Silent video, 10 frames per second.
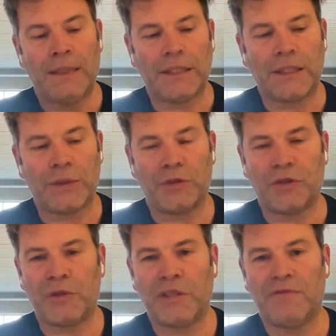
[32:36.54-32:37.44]
we're
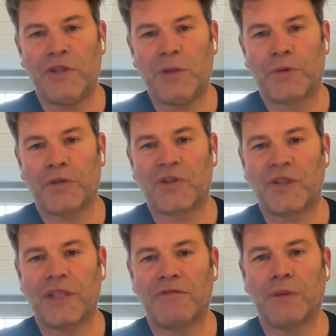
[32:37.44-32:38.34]
doing the video
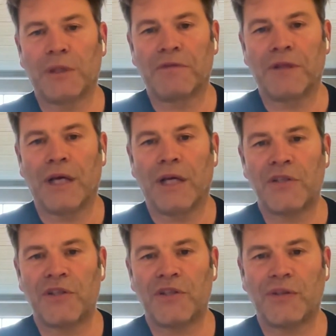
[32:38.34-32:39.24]
processing of one of the
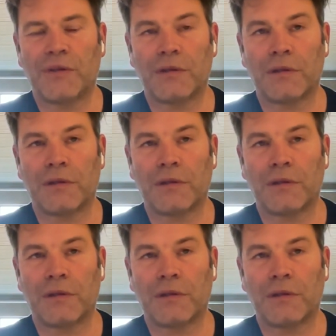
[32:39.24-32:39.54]
largest,